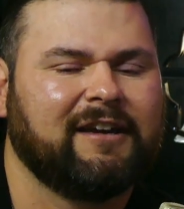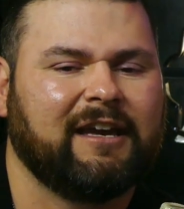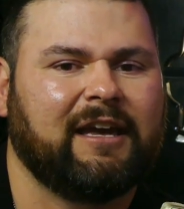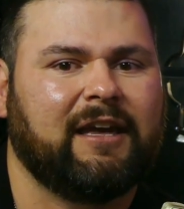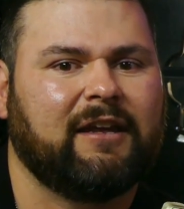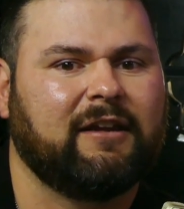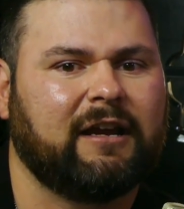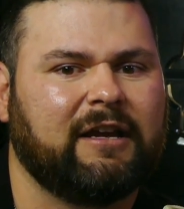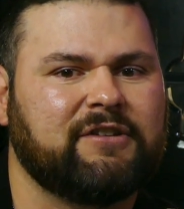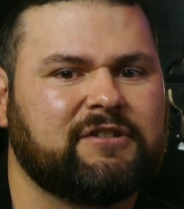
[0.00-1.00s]
And
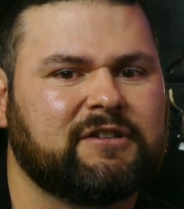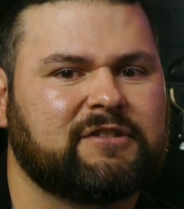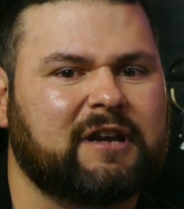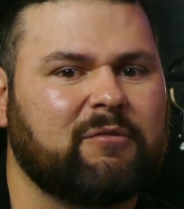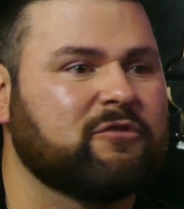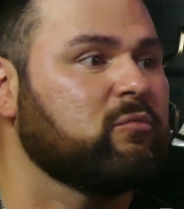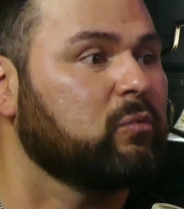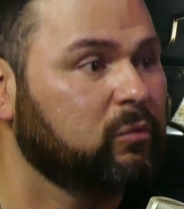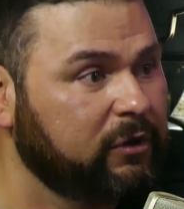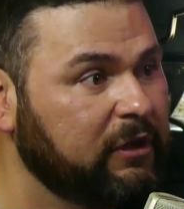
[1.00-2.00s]
I was
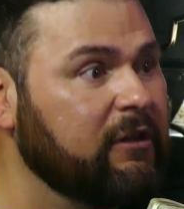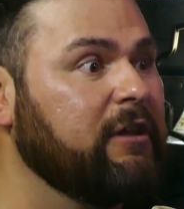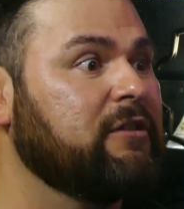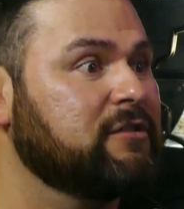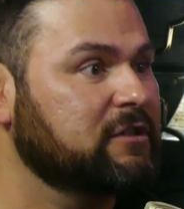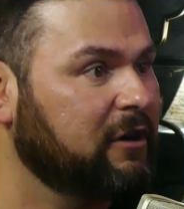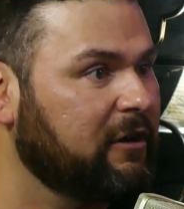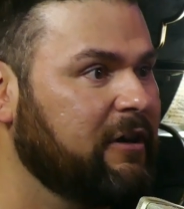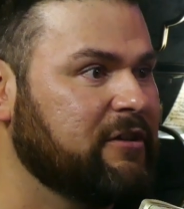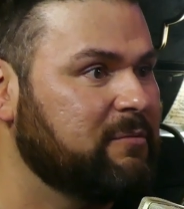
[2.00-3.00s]
really
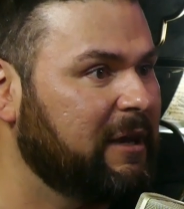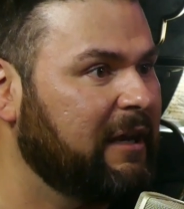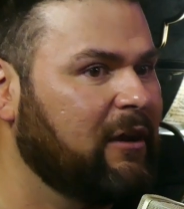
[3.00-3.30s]
discouraged, man. I was